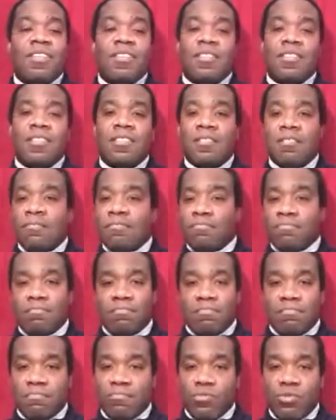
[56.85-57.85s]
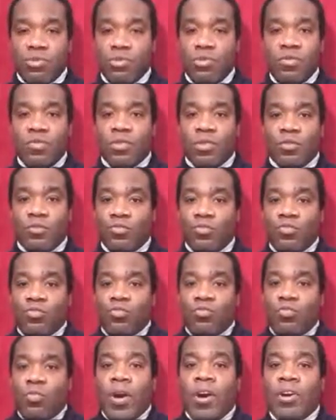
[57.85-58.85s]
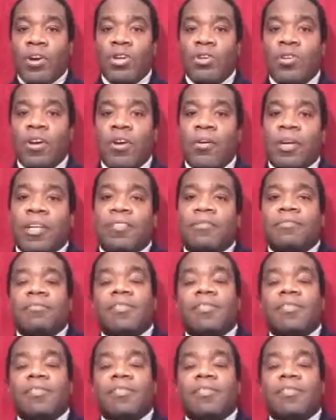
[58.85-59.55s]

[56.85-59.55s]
And he says, Dhruva, where are you going?